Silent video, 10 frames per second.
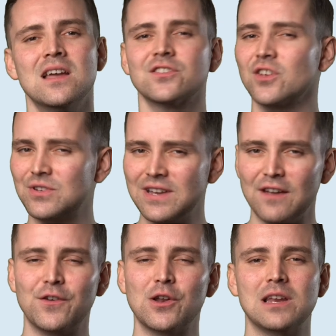So
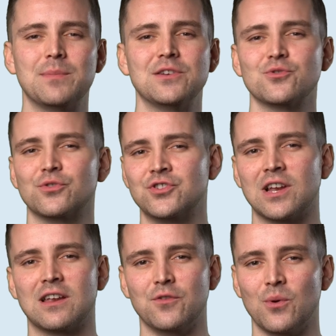definitely be sure to
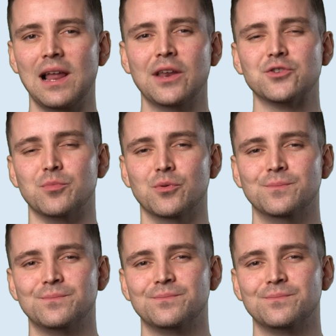check if you're eligible.